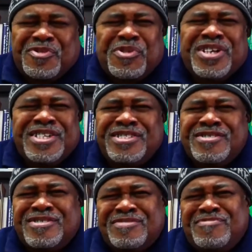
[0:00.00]
quickly
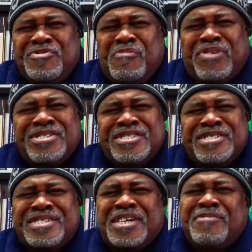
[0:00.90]
just to do a bunch of the
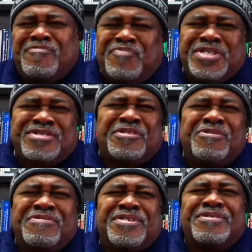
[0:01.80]
same piece
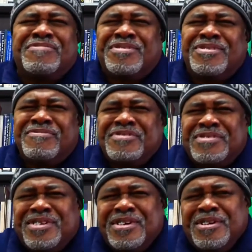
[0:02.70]
over and over and over.
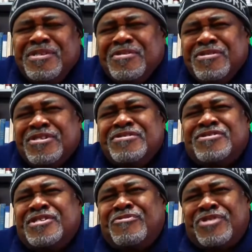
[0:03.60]
Yeah, yeah, yeah. Because you've
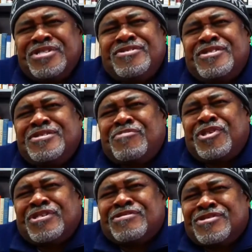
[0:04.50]
seen one, you've seen them
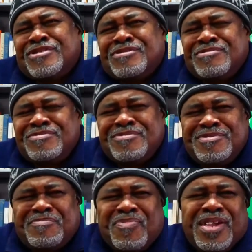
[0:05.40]
all. So. Yeah
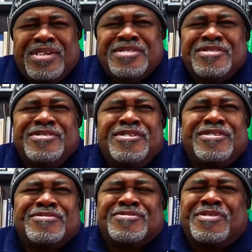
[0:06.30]
got bored with.
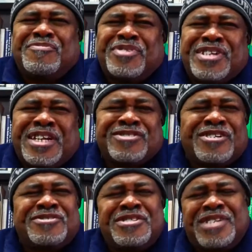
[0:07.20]
Yeah, so but then I
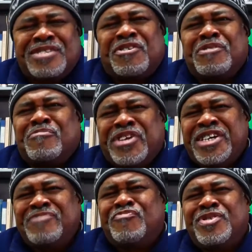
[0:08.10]
started seeing like all the
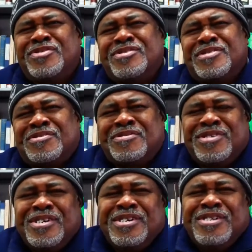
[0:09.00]
blade pieces and
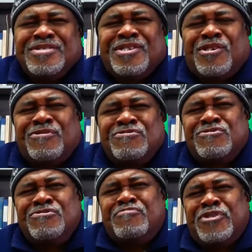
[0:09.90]
the old
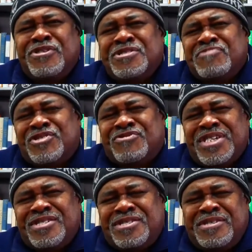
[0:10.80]
school birds with
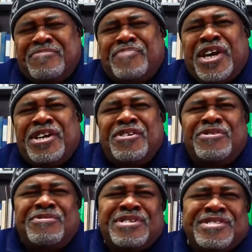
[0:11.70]
Tracy and Palo